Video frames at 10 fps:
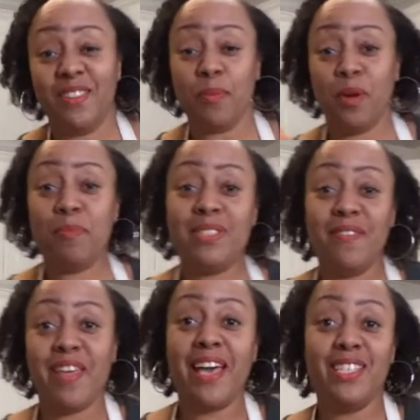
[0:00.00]
the purpose
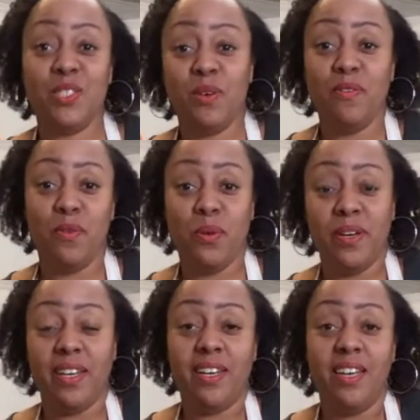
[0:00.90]
of that is to
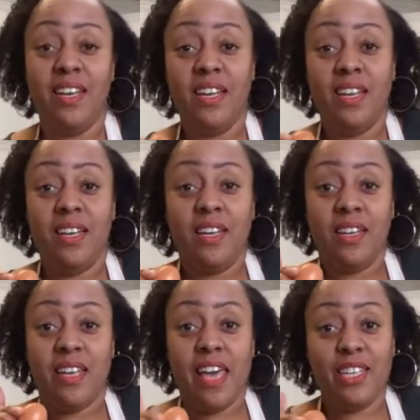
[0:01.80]
avoid
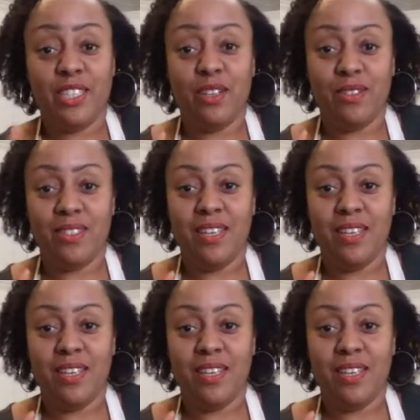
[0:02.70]
eggshells.